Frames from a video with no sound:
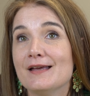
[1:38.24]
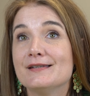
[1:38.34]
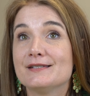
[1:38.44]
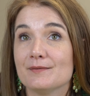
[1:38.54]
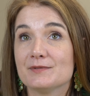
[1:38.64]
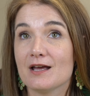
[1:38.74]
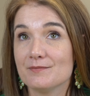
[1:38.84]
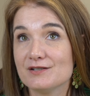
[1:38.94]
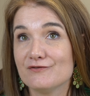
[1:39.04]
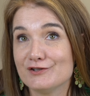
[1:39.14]

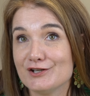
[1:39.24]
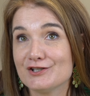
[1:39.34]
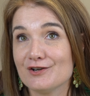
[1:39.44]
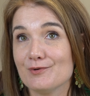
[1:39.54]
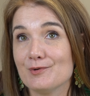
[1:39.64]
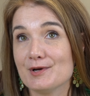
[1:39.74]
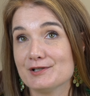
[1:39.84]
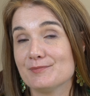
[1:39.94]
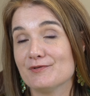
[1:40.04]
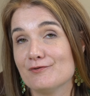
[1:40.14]
Sometimes the physician will
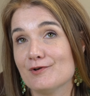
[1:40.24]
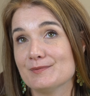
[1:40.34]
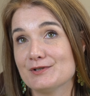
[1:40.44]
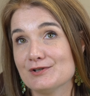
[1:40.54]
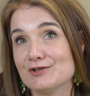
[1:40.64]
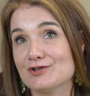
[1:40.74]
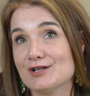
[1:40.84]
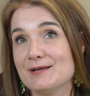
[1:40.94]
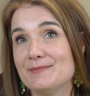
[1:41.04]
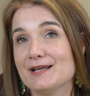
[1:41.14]
want to perform
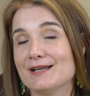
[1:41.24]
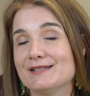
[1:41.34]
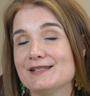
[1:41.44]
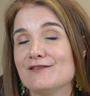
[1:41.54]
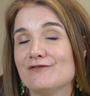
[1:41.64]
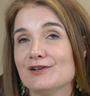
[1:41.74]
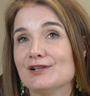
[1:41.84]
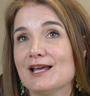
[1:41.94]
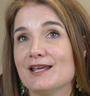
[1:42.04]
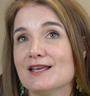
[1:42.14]
surgery because they
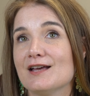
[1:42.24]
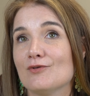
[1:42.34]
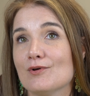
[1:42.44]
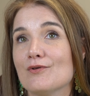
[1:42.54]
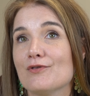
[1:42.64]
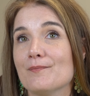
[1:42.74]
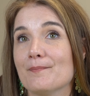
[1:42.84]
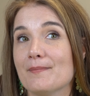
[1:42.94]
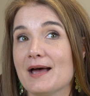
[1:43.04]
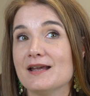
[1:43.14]
feel like that growth
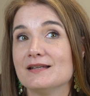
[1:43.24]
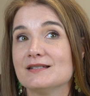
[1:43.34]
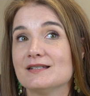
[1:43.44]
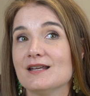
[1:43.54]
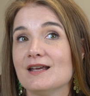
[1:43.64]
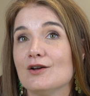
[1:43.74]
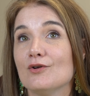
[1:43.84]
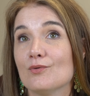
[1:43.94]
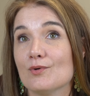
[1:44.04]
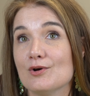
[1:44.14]
might
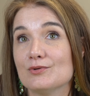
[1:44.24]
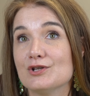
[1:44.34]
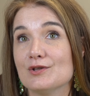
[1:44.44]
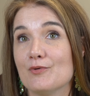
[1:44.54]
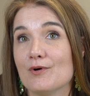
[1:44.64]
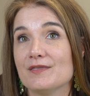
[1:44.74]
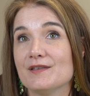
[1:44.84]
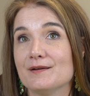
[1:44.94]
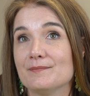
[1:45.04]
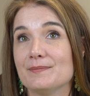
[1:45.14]
grow to the point
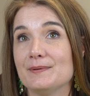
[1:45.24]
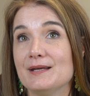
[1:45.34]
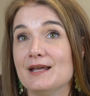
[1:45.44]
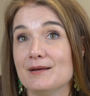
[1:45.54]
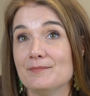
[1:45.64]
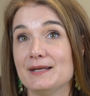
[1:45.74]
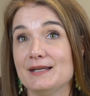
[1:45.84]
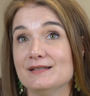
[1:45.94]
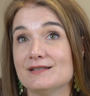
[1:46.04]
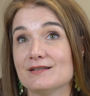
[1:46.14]
that it
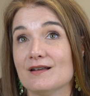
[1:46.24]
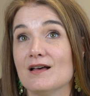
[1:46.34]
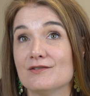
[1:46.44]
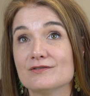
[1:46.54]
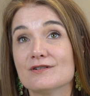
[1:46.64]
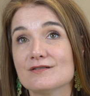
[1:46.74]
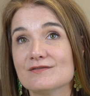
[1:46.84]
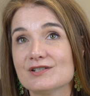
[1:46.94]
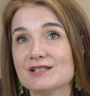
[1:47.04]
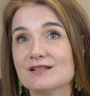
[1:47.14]
impedes other
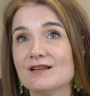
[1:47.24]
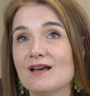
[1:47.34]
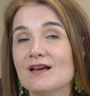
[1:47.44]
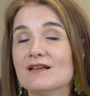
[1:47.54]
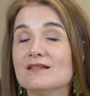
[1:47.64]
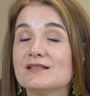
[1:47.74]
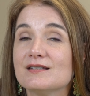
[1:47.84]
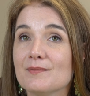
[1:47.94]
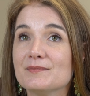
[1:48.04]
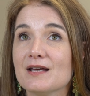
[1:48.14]
nerves.
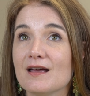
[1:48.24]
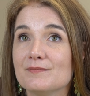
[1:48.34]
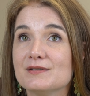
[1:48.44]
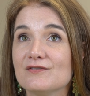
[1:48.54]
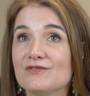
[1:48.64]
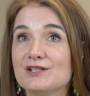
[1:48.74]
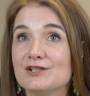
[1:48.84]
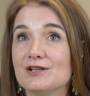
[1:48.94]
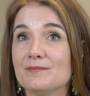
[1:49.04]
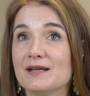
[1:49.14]
Sometimes the
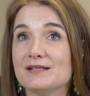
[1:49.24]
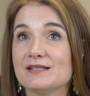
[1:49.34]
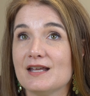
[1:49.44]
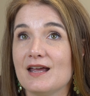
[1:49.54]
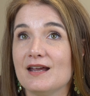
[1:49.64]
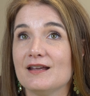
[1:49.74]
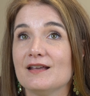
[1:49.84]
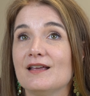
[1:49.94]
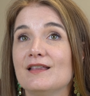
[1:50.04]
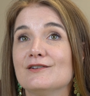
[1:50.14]
physician may say,
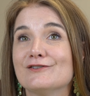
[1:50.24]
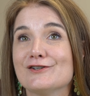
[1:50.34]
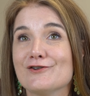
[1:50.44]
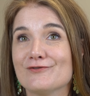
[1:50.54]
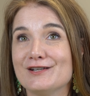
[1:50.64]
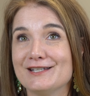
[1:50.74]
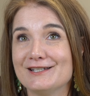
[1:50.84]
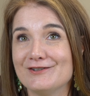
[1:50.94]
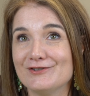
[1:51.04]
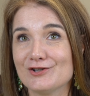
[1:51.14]
there's no reason
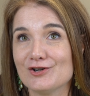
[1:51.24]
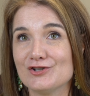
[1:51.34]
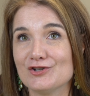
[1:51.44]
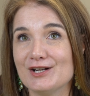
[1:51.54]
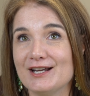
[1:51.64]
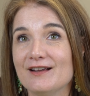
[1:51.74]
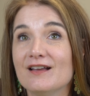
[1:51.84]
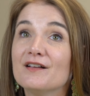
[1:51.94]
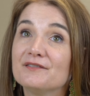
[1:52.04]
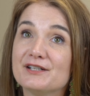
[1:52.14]
to do surgery,
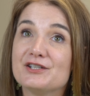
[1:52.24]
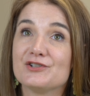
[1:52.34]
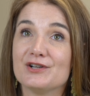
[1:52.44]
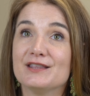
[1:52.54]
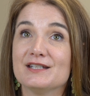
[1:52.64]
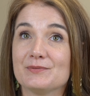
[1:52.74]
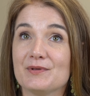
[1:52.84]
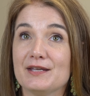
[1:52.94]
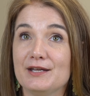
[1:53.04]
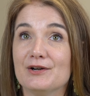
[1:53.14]
let's treat this
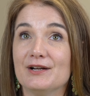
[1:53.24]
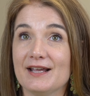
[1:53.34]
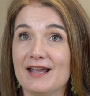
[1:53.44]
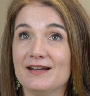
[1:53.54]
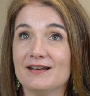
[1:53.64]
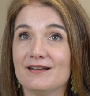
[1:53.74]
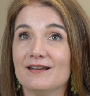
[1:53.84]
with a hearing aid.